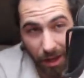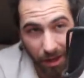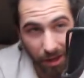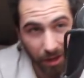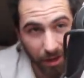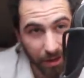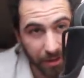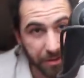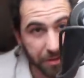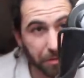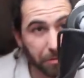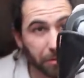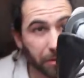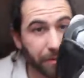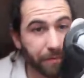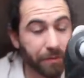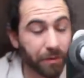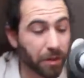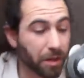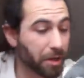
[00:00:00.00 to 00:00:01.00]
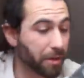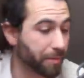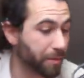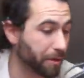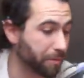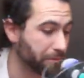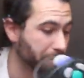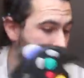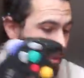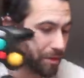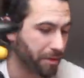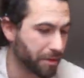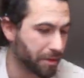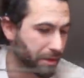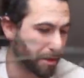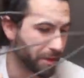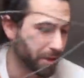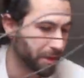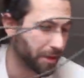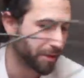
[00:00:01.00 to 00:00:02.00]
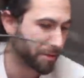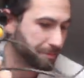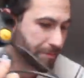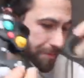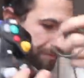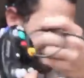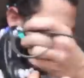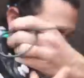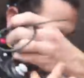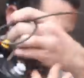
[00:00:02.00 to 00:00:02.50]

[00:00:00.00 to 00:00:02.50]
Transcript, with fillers: I totally forgot about. Um,